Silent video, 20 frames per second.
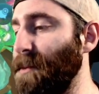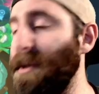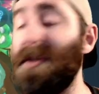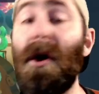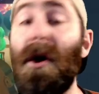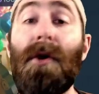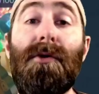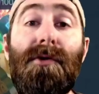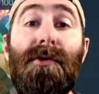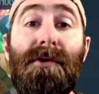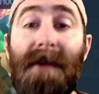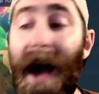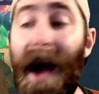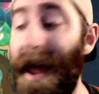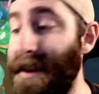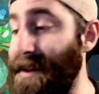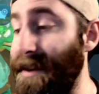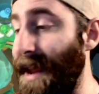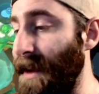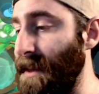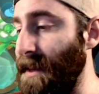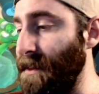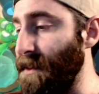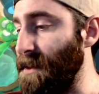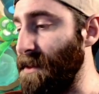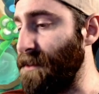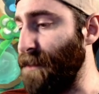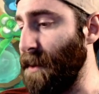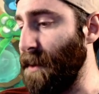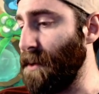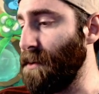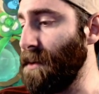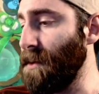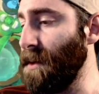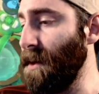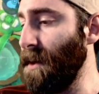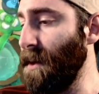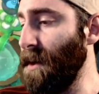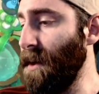We don't use Undead in this build.